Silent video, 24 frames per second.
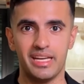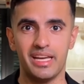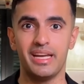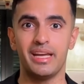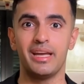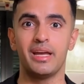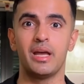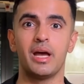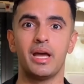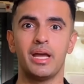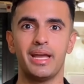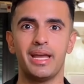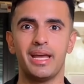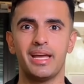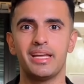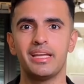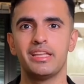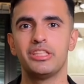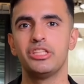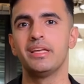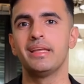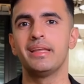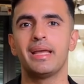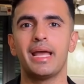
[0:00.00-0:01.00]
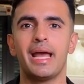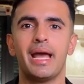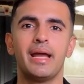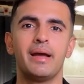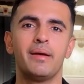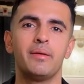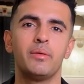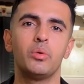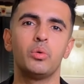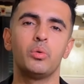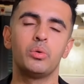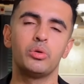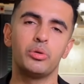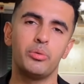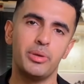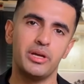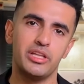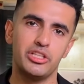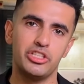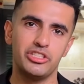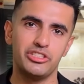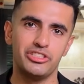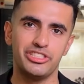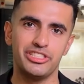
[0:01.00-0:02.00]
AI agents and
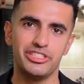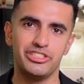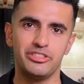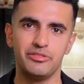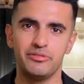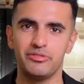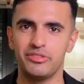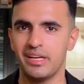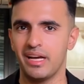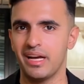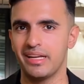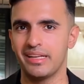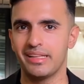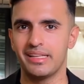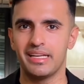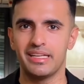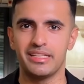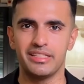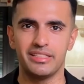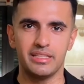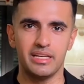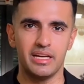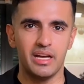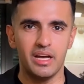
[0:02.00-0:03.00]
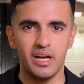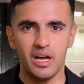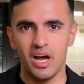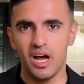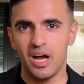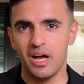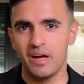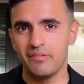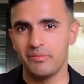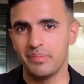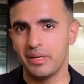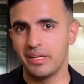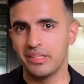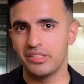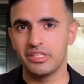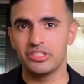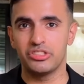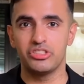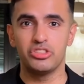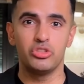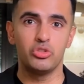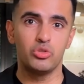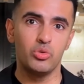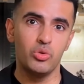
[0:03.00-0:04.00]
automation systems like this, I've built a
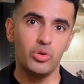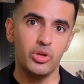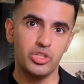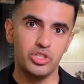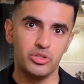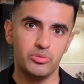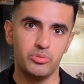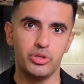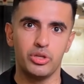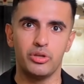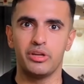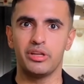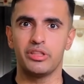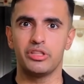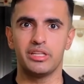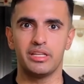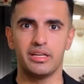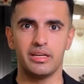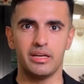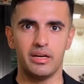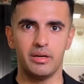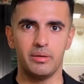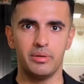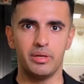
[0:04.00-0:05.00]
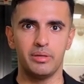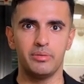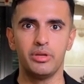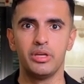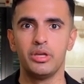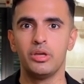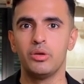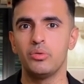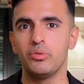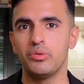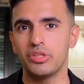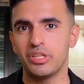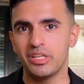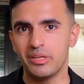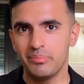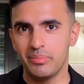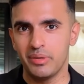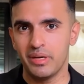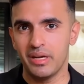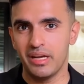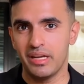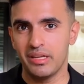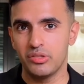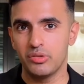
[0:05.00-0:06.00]
school community where we go
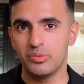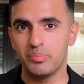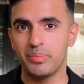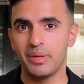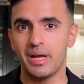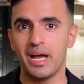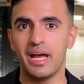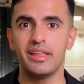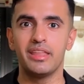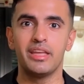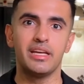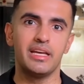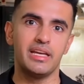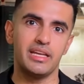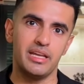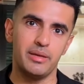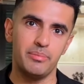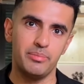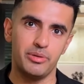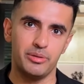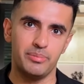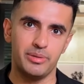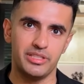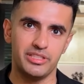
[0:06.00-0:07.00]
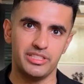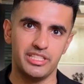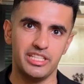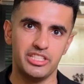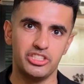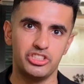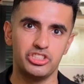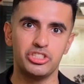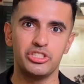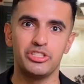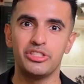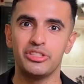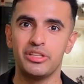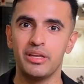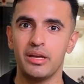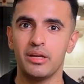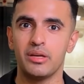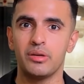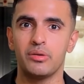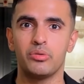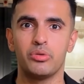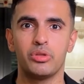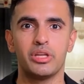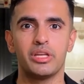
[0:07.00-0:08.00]
deeper into practical implementations,
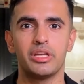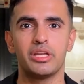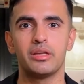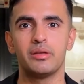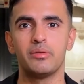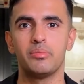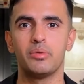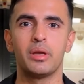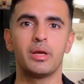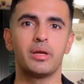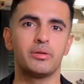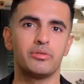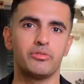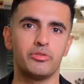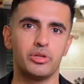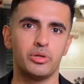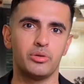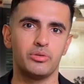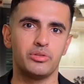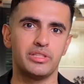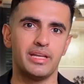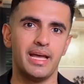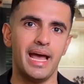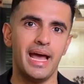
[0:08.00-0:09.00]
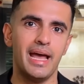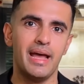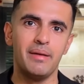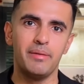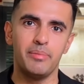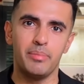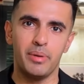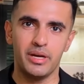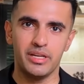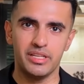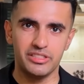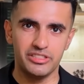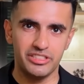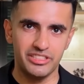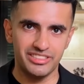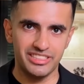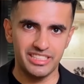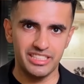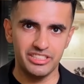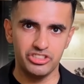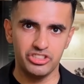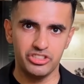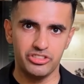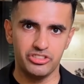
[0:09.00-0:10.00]
real workflows, and
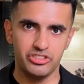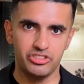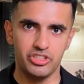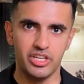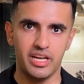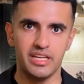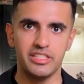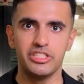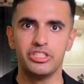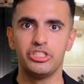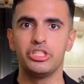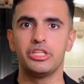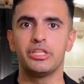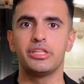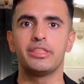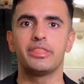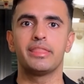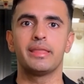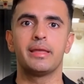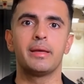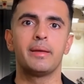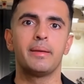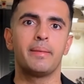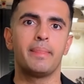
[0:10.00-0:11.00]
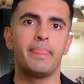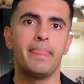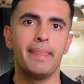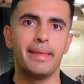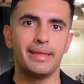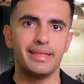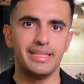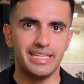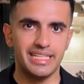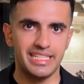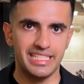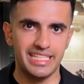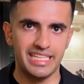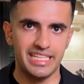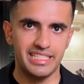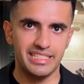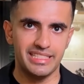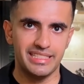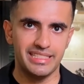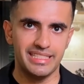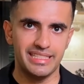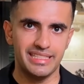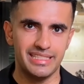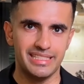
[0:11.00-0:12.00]
monetization strategies. The
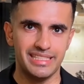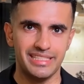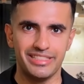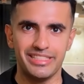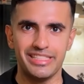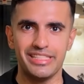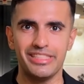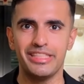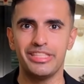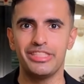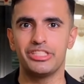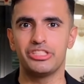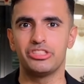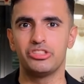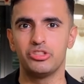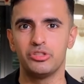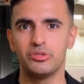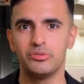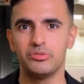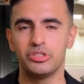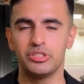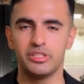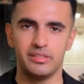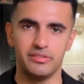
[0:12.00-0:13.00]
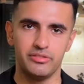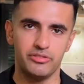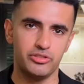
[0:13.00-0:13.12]
link is in the description.